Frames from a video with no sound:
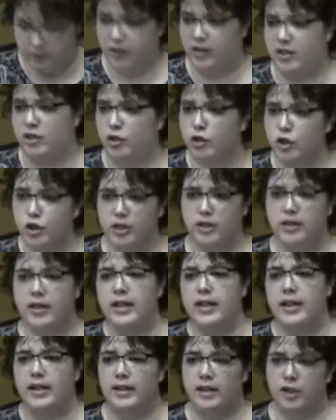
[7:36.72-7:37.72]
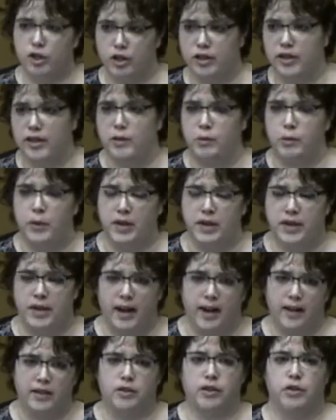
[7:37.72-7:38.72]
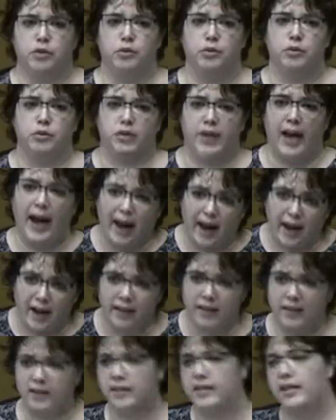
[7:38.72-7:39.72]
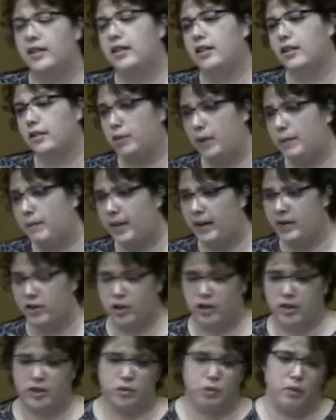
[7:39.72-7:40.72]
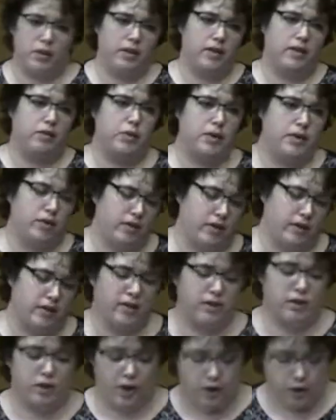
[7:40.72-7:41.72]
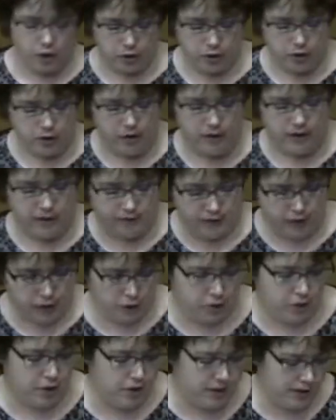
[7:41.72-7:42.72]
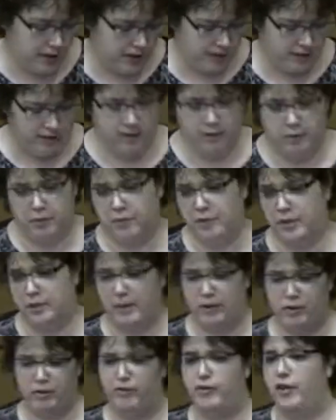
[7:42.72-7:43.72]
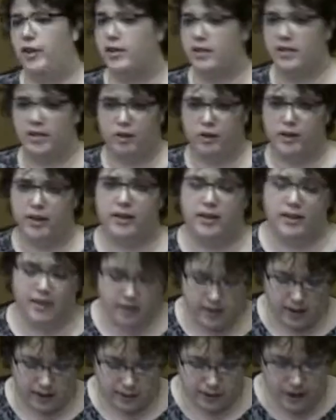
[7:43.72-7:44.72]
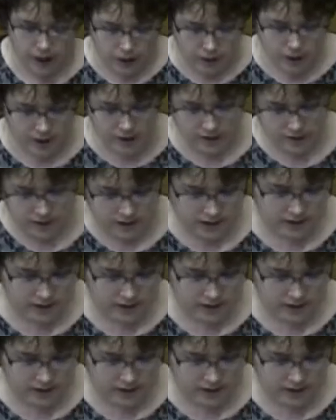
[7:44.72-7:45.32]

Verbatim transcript: of the solution. Initially, we had to tag web pages with whether or not it's logical and visual, and there were special fonts and all that kind of stuff. Nowadays,